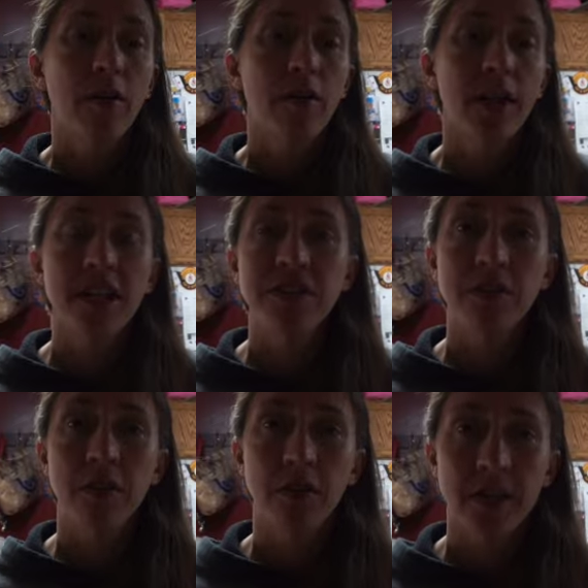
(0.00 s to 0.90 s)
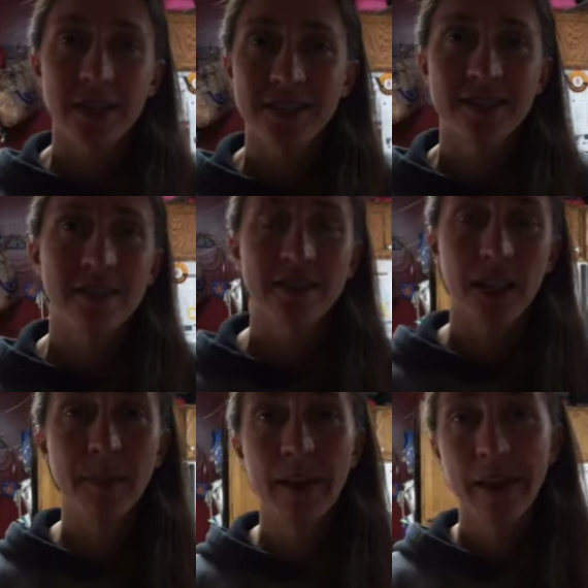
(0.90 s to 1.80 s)
The issue though is
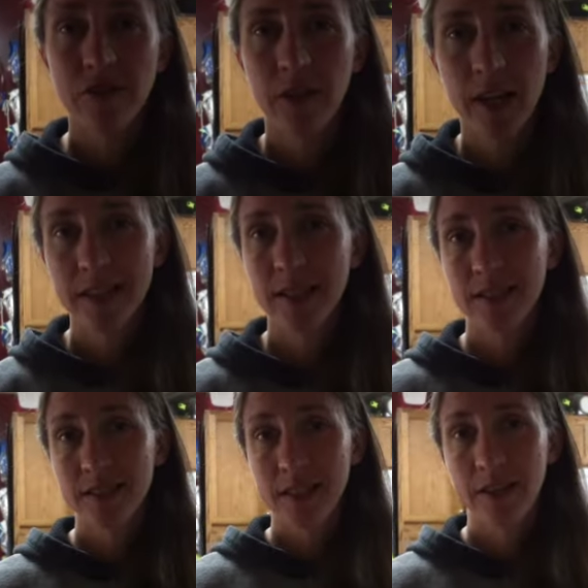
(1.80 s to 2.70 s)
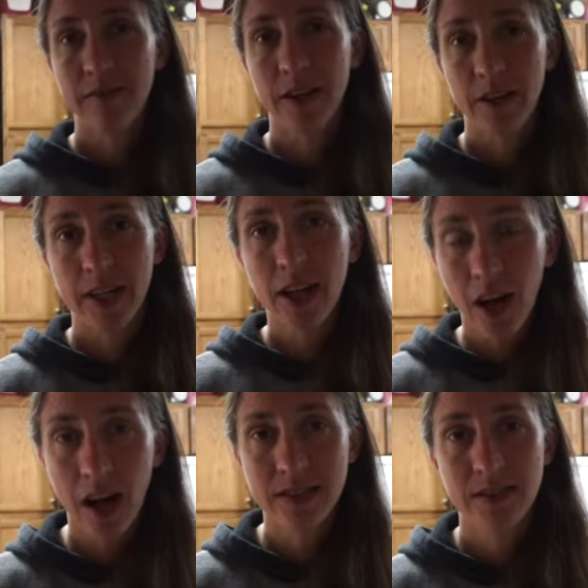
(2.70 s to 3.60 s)
some electrolytes can just get very
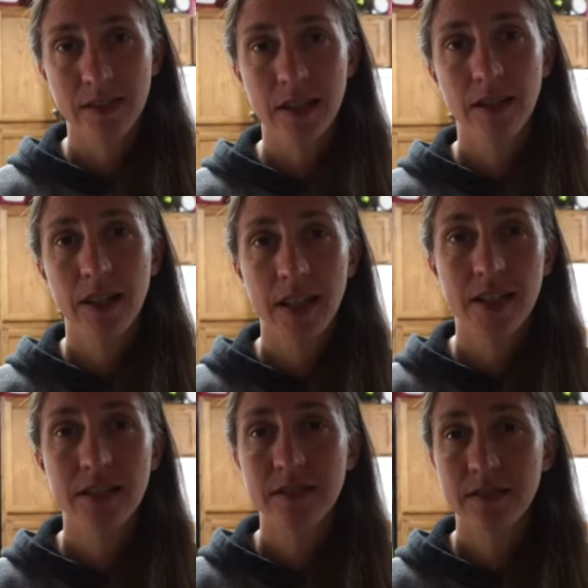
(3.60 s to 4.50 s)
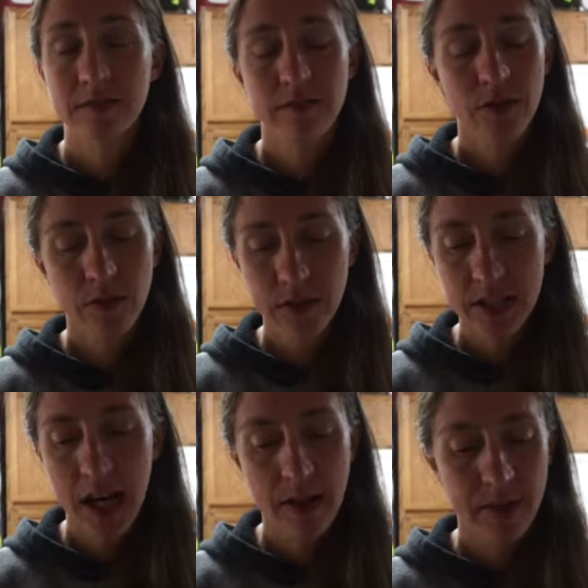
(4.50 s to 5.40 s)
costly. It can just, over
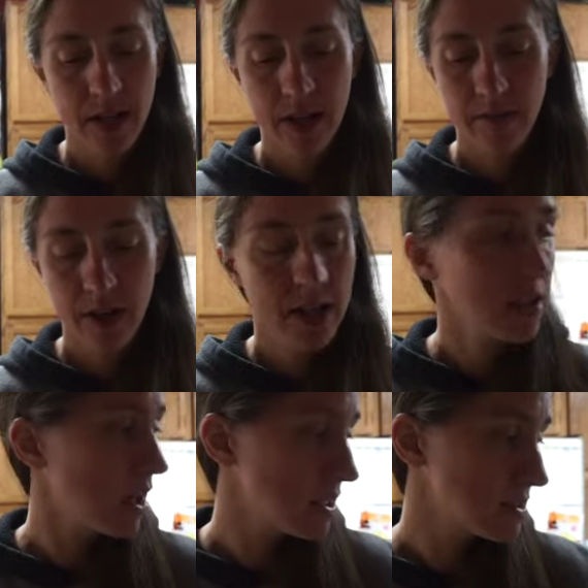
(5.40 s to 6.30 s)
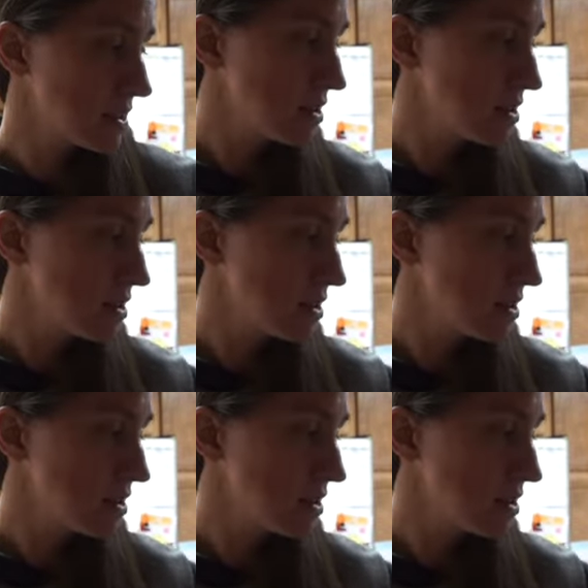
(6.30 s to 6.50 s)
time, can get very costly